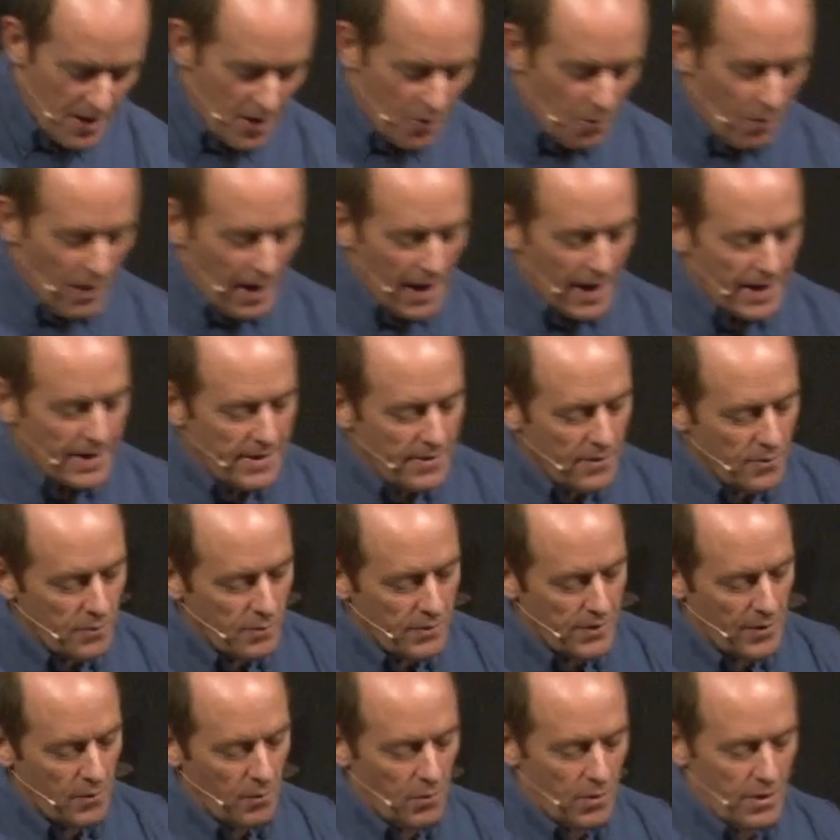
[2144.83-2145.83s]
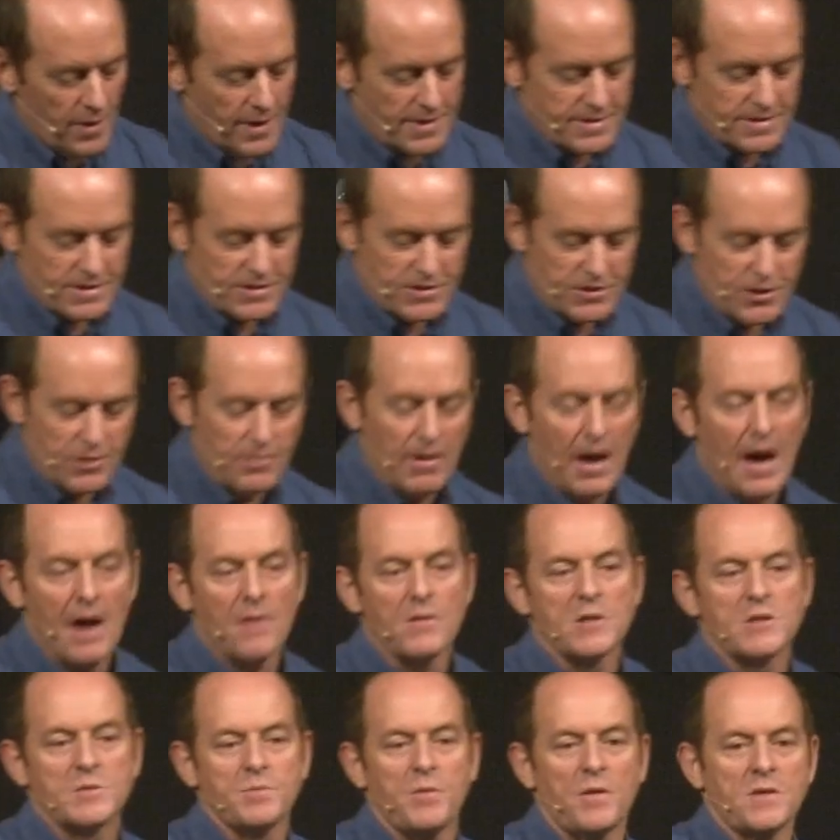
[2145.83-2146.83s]
One that works is you are
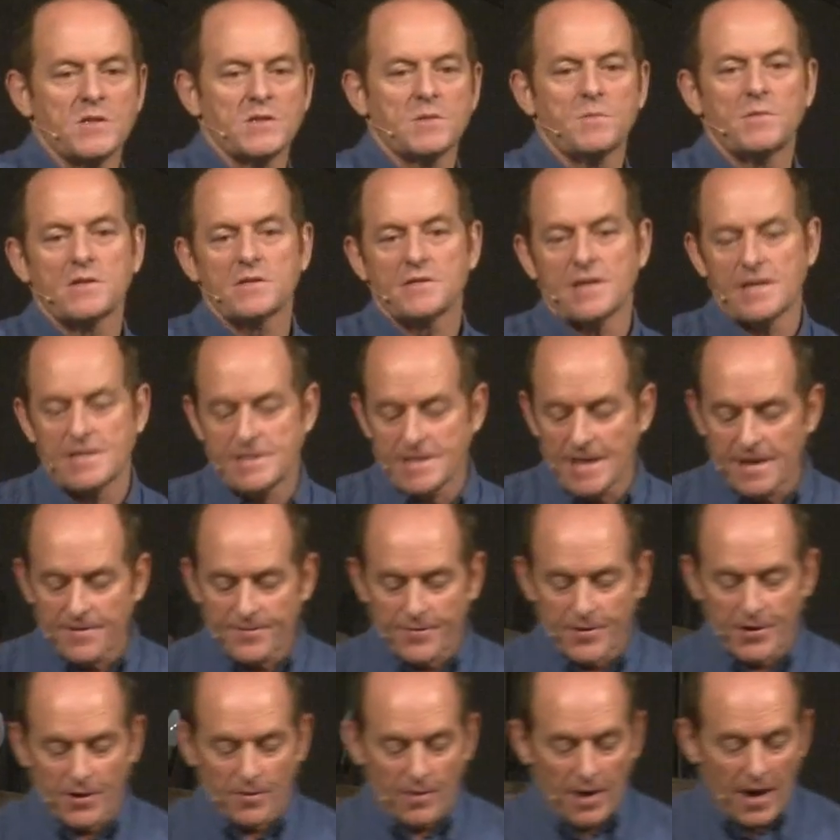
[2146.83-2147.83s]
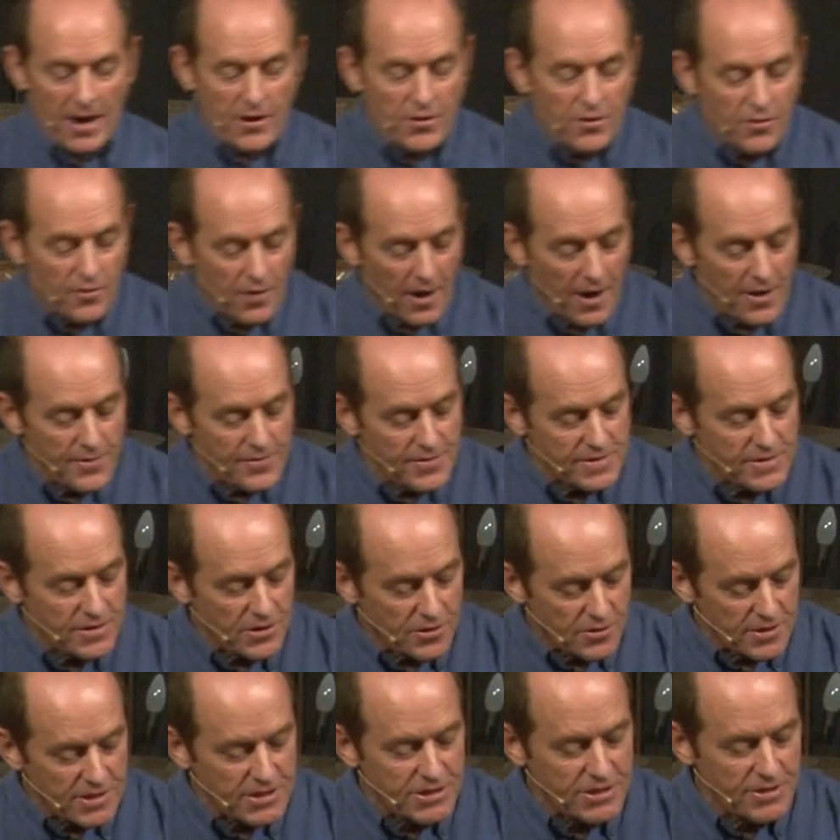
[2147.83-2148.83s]
responsible, as I said, for your own growth as a
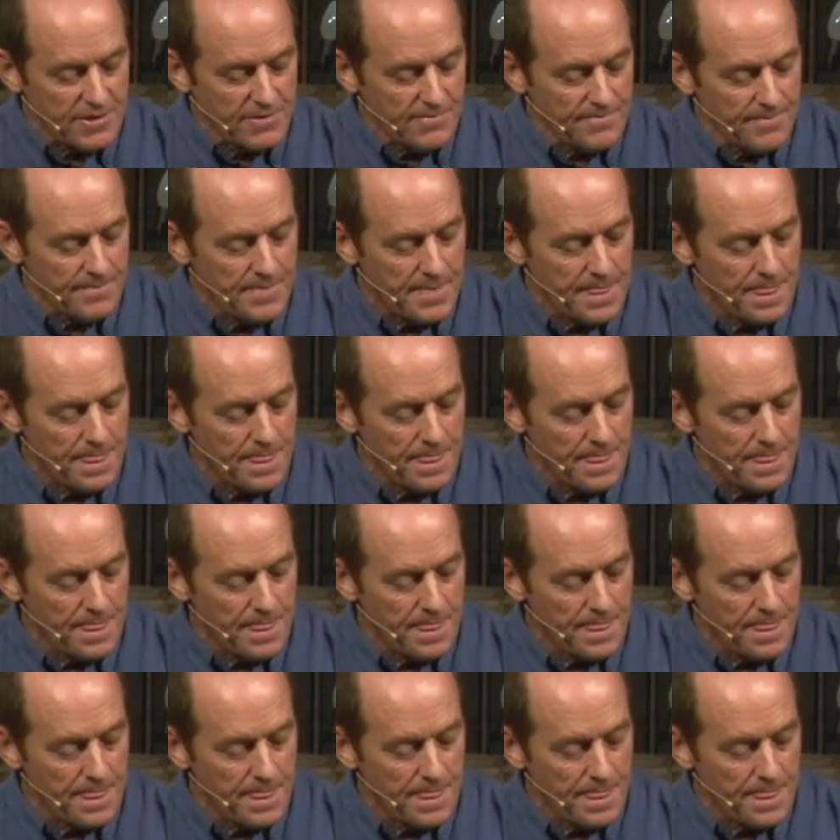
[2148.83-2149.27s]
Christian.